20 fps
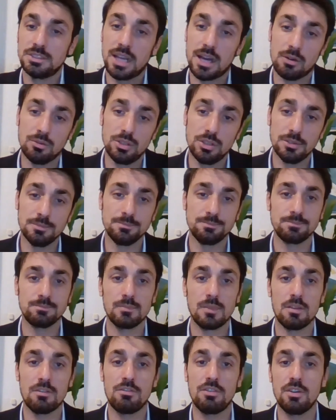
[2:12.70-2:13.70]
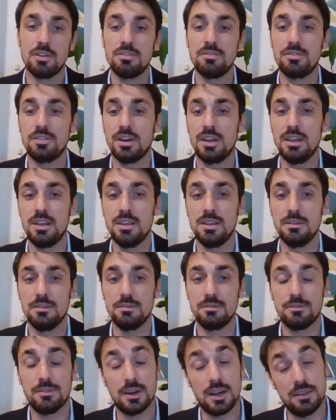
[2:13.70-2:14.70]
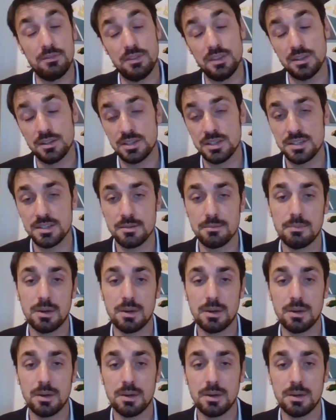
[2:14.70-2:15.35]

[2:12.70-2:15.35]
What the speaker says: Claudio, a 35 years